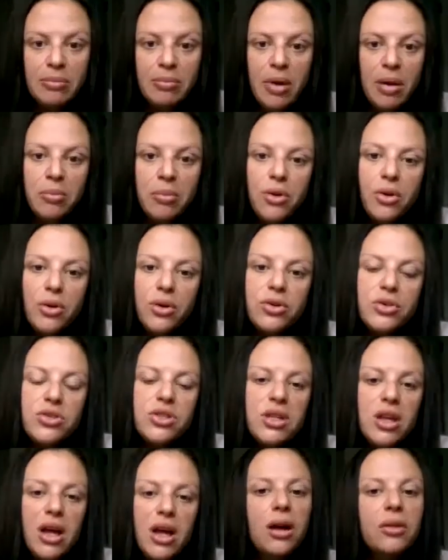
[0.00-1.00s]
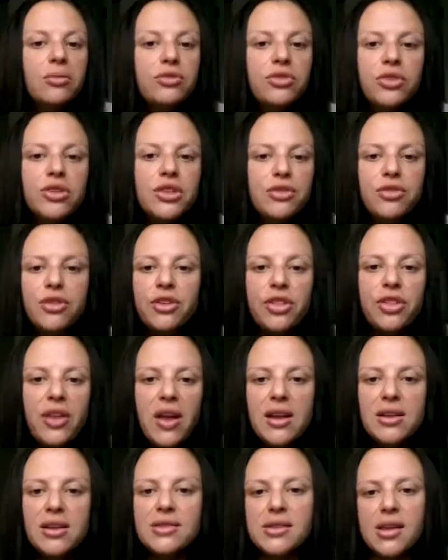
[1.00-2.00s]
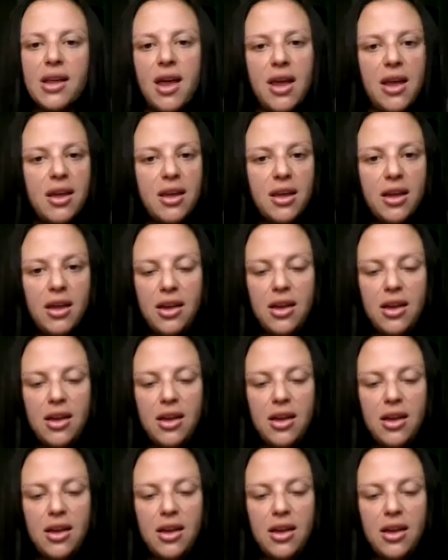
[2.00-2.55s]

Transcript: members for different things like,